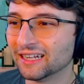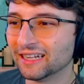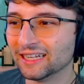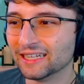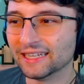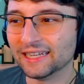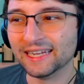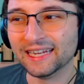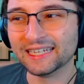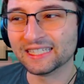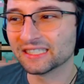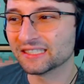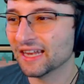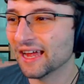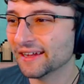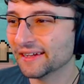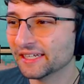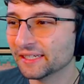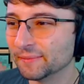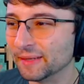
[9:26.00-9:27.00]
it's
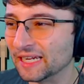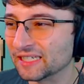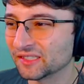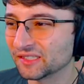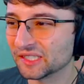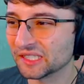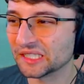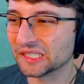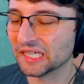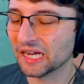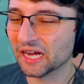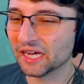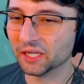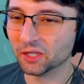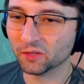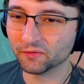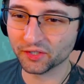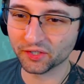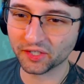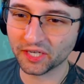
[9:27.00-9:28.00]
not going to match the
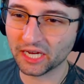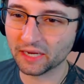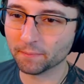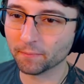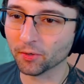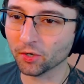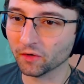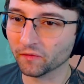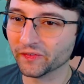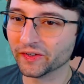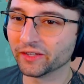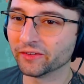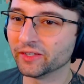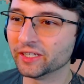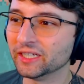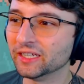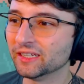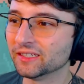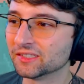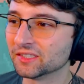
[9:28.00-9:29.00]
style of your game
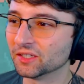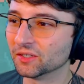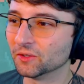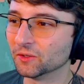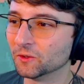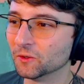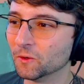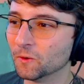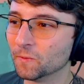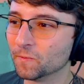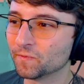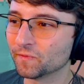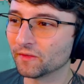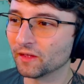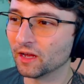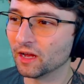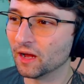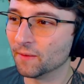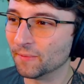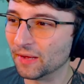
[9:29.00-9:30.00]
perfectly. So
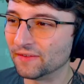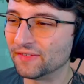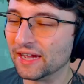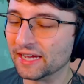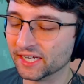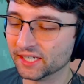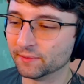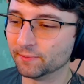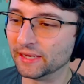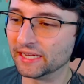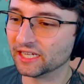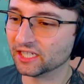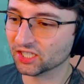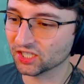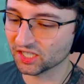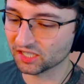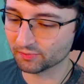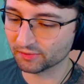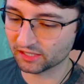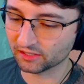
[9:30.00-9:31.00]
I've had to make
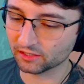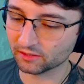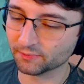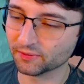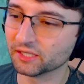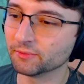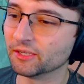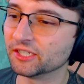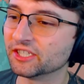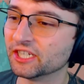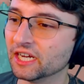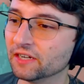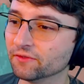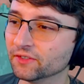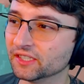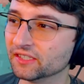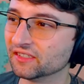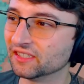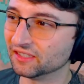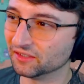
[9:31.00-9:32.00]
adjustments to pretty much
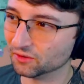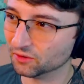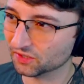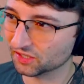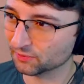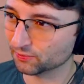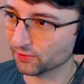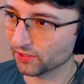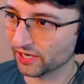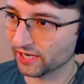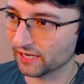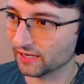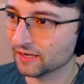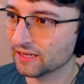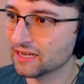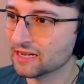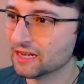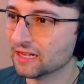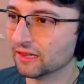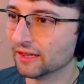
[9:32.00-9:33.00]
every single sprite.
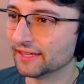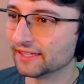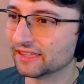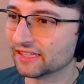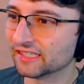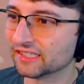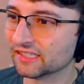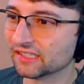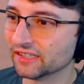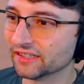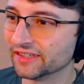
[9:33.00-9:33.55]
Like this